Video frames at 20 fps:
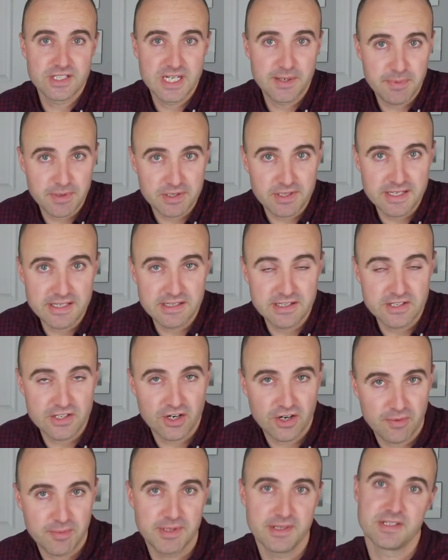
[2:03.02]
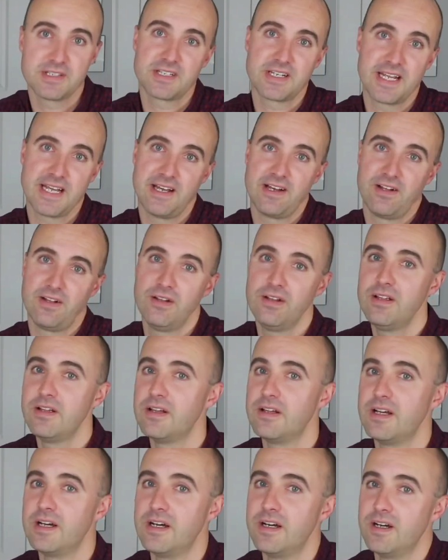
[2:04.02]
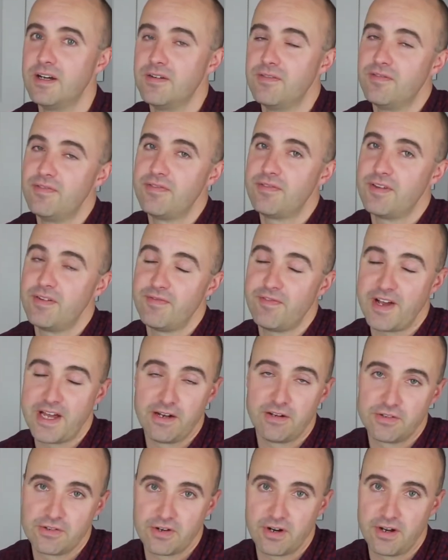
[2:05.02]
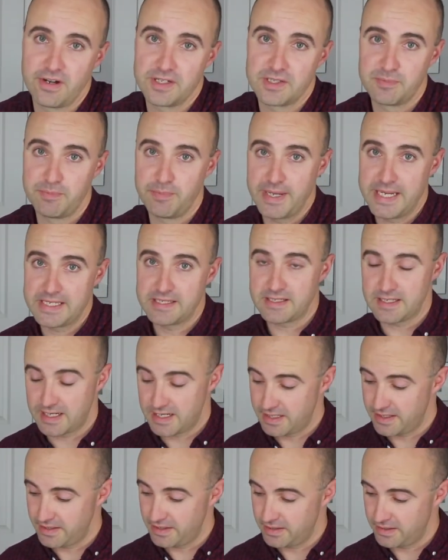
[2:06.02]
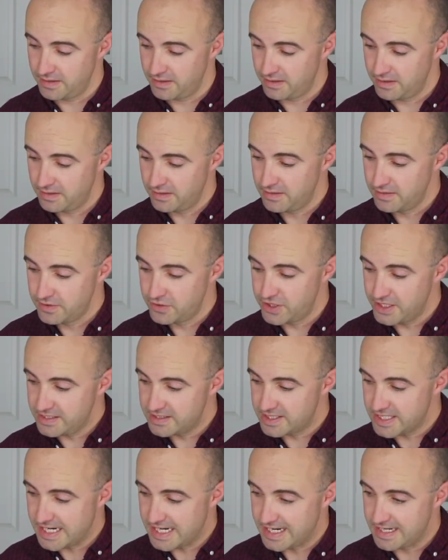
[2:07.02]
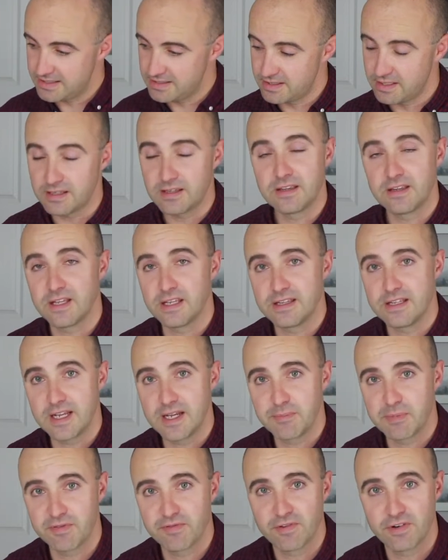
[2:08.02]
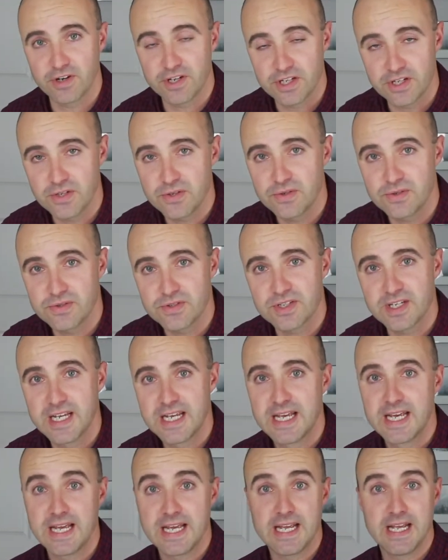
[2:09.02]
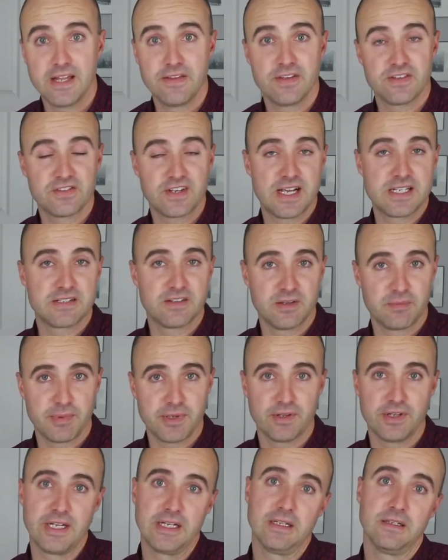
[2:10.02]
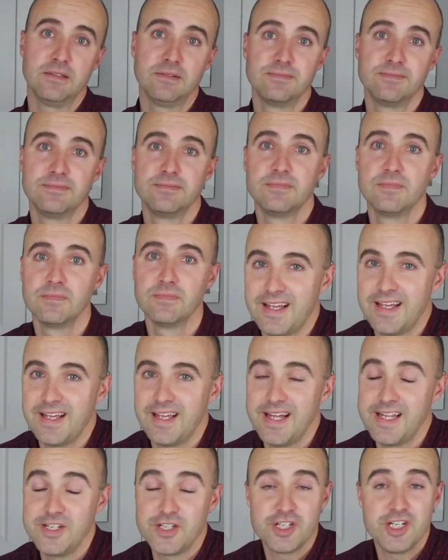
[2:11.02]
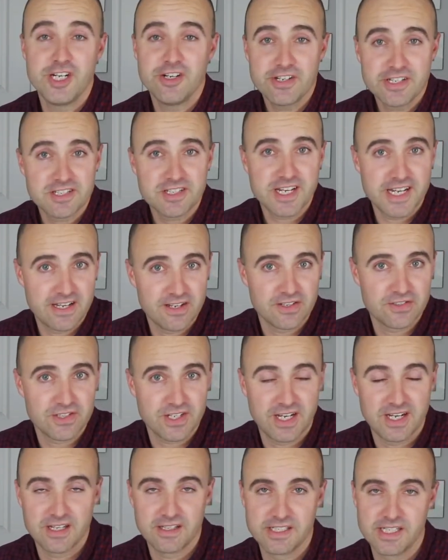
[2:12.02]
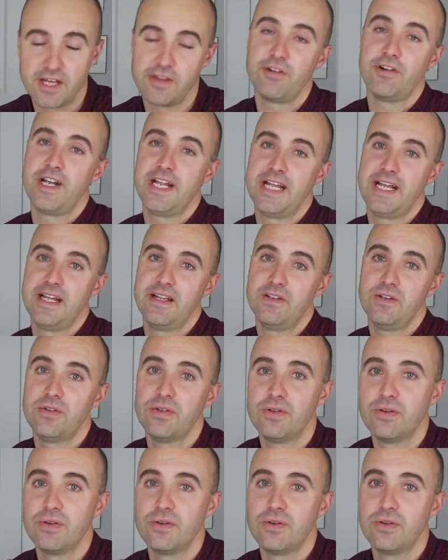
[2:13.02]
typically determine the scale of the final drawings based on the sheet size that they prefer to use and the size of the building. Engineering scales, on the other hand,